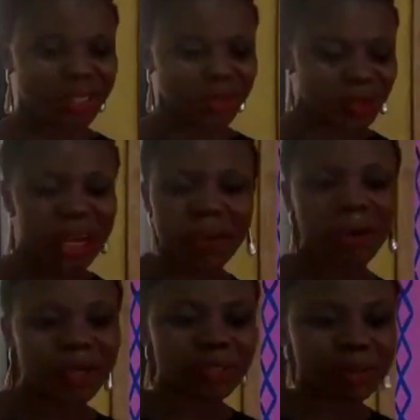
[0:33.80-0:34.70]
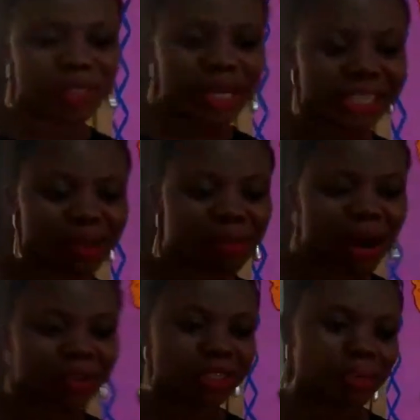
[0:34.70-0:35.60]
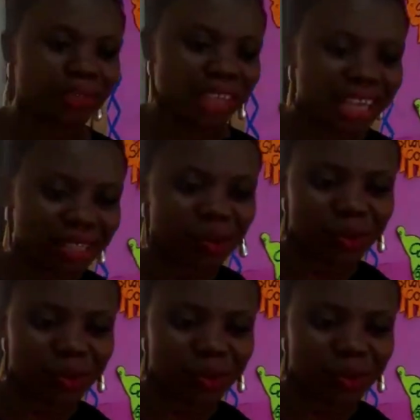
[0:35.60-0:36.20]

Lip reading: Today, we are going to be talking about some things